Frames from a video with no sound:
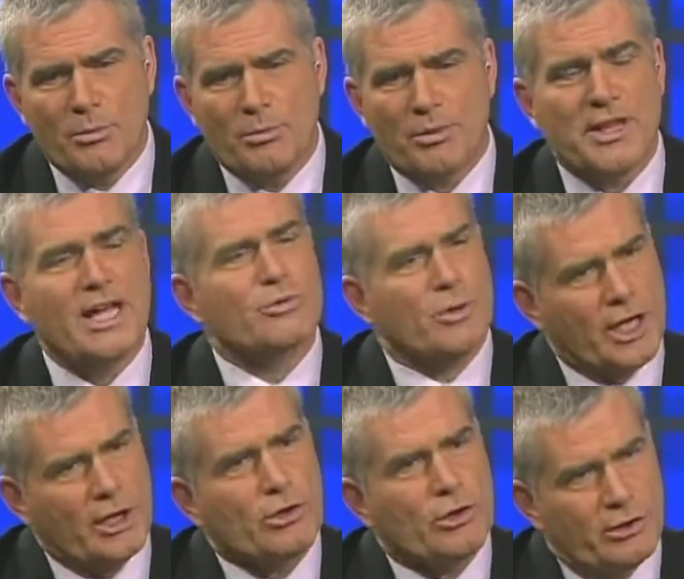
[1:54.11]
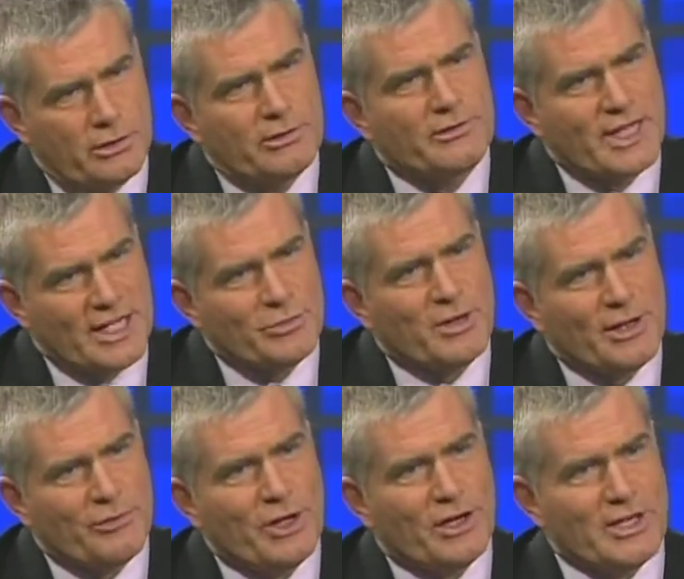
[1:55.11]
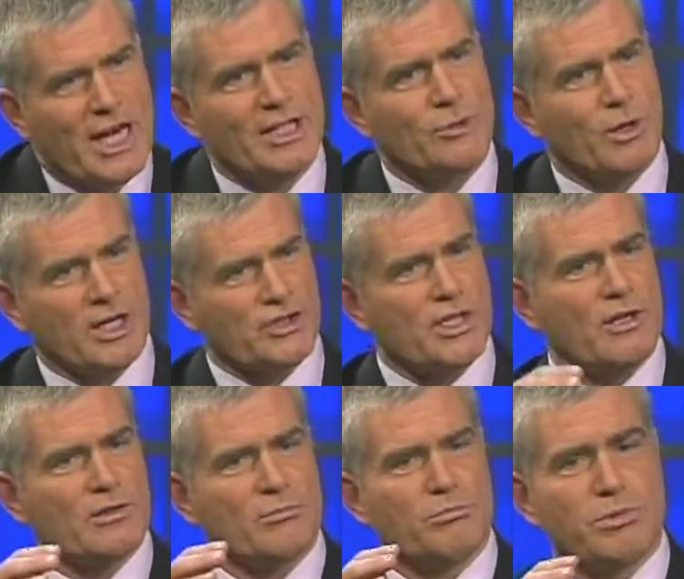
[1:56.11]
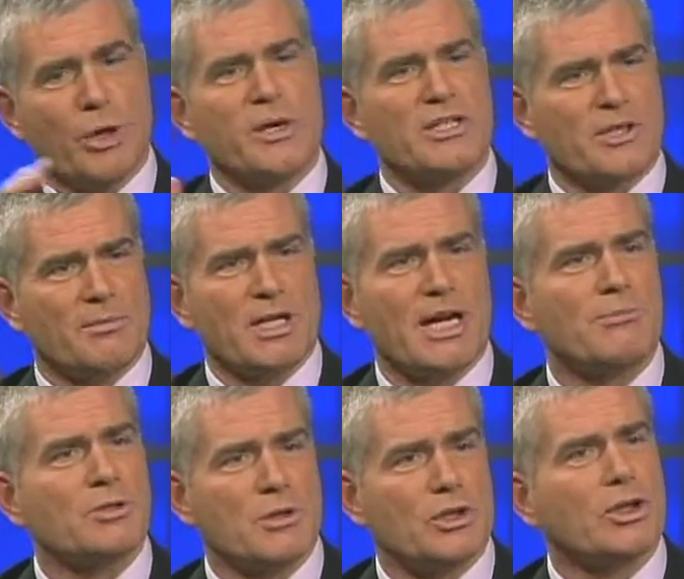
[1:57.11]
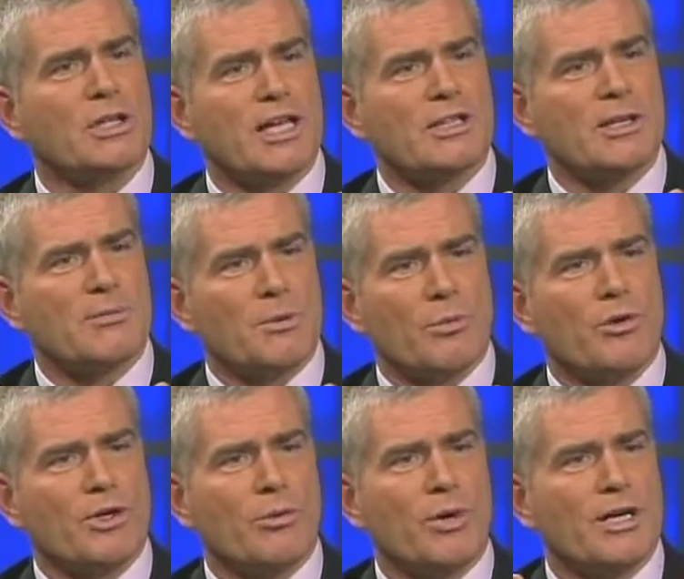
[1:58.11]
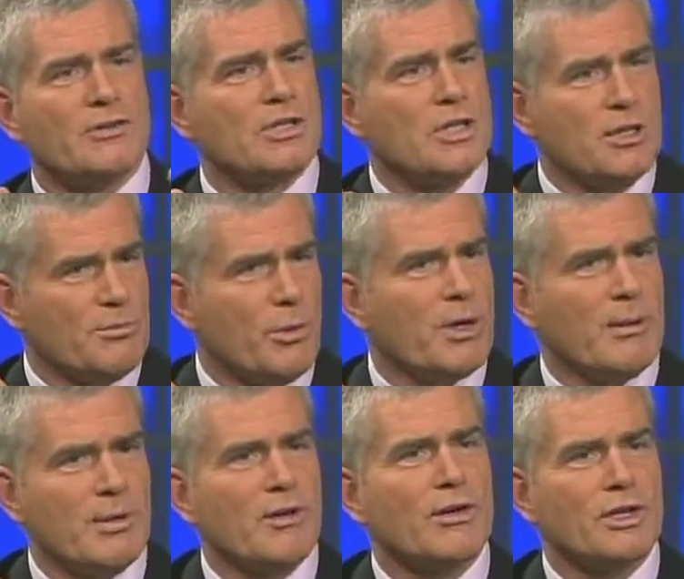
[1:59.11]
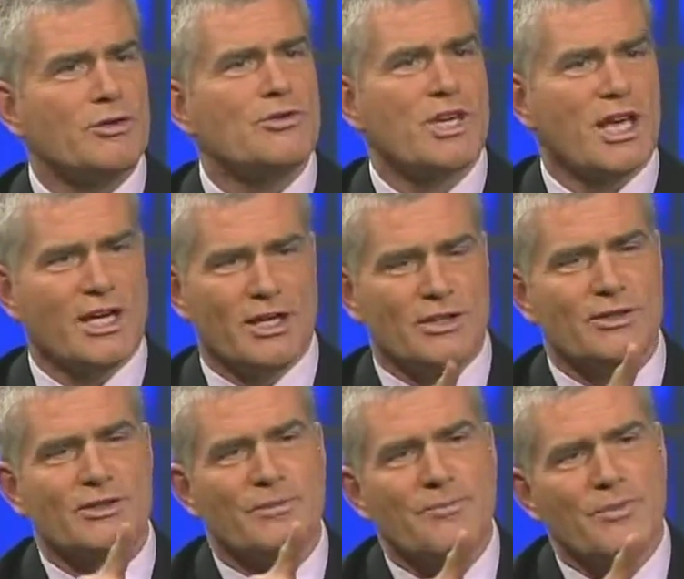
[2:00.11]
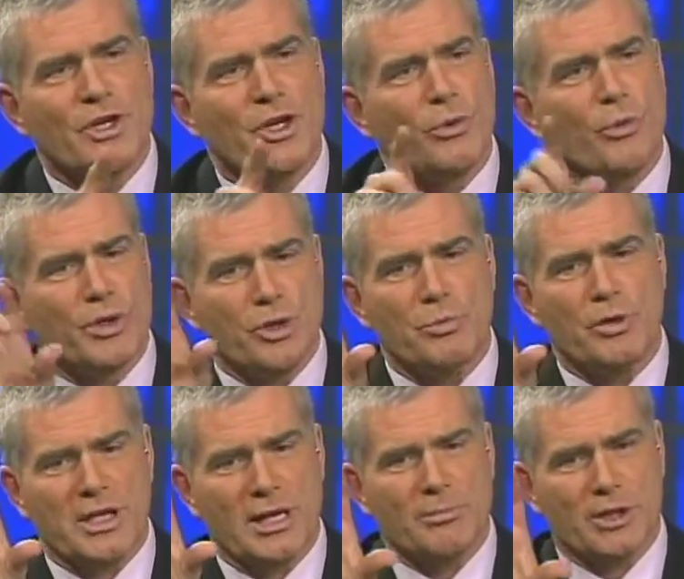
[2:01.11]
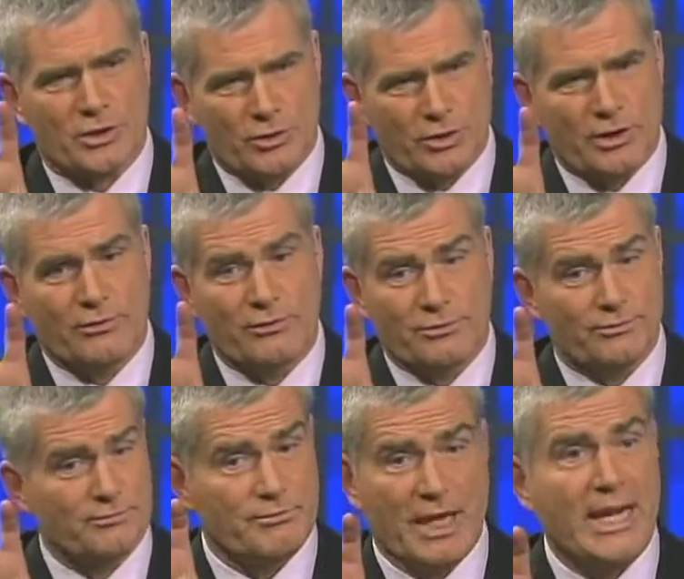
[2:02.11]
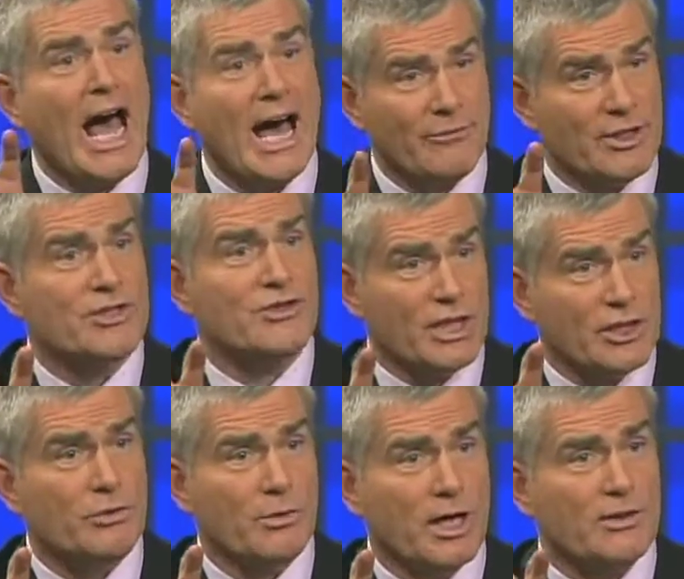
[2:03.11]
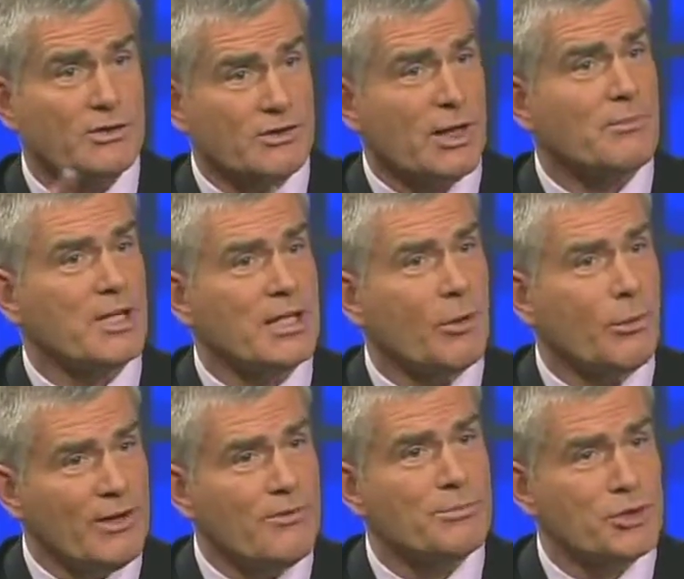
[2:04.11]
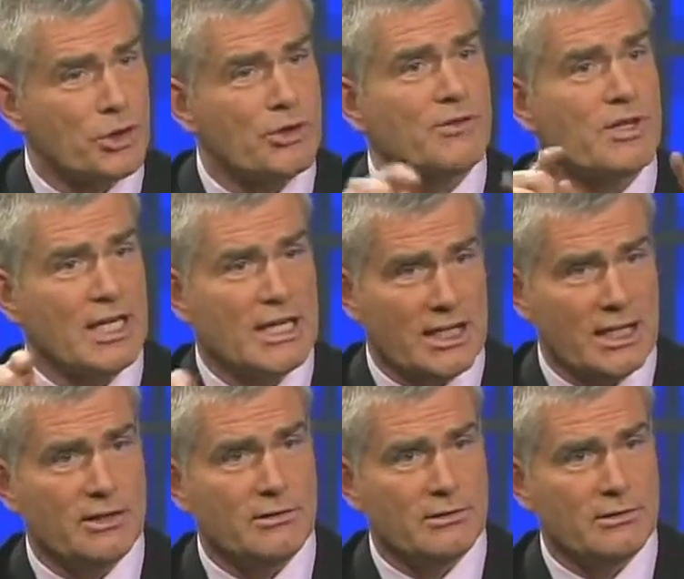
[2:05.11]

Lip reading: But that's what I heard. That's what I felt. I didn't want to start blowing something up to look like something more than it was. But what I'm hearing you say is, when you put that picture of that obvious thing to us, something that we've observed that they need,